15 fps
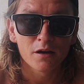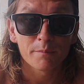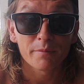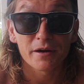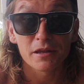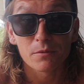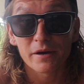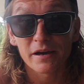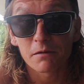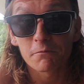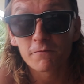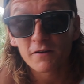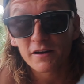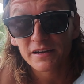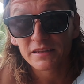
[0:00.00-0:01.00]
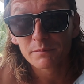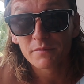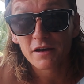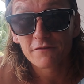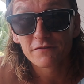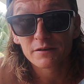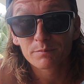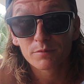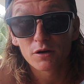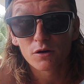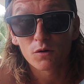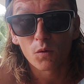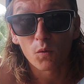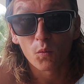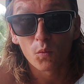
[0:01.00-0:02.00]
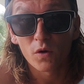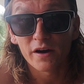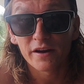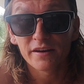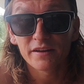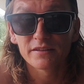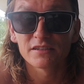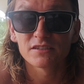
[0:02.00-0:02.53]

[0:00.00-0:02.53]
By the way, I'm flying the Mavic Pro 1.